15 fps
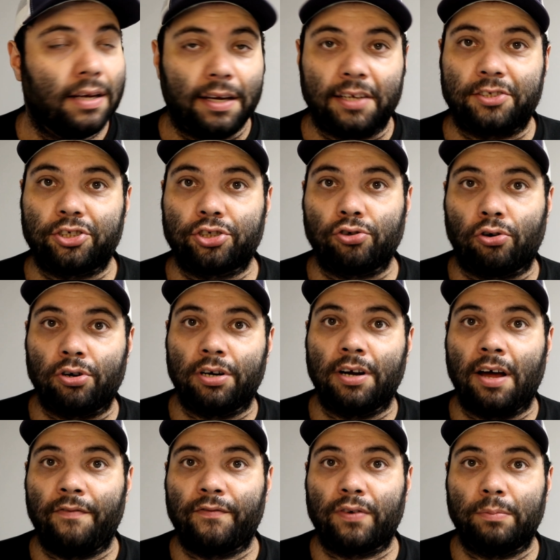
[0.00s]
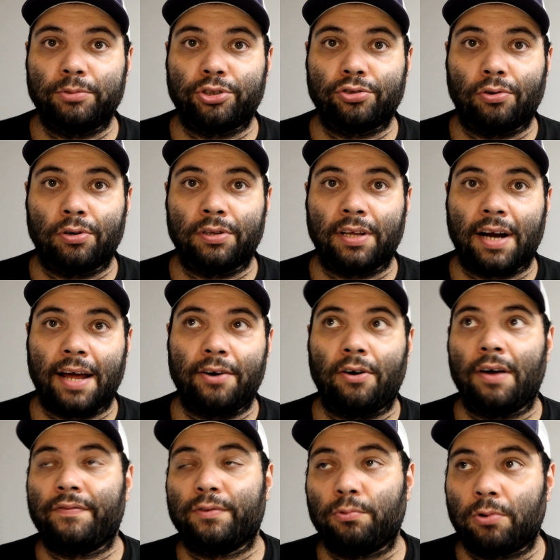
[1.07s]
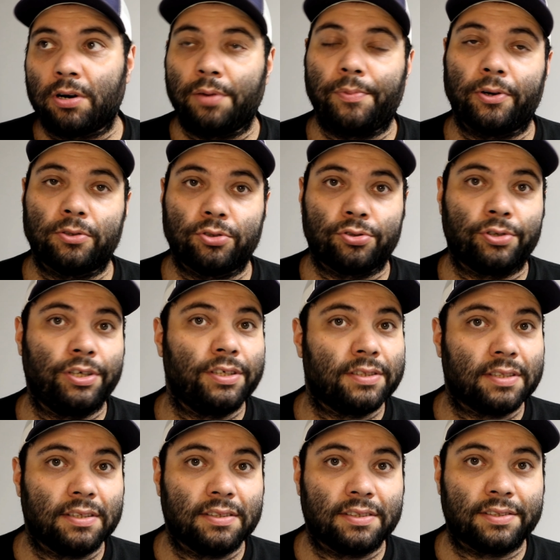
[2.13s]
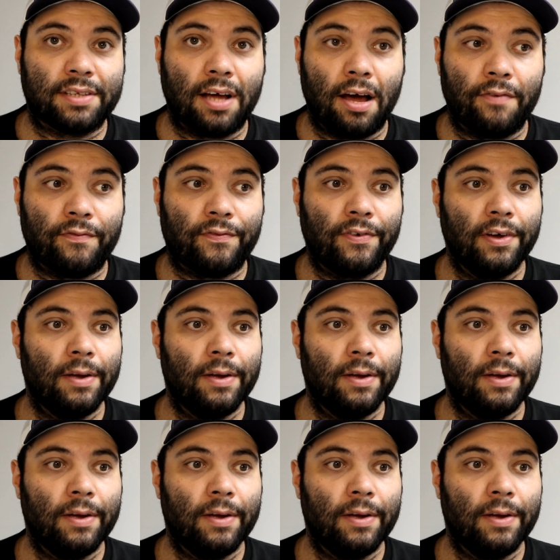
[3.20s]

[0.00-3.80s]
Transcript: It's short enough from shore that I don't have to worry about trees and stuff.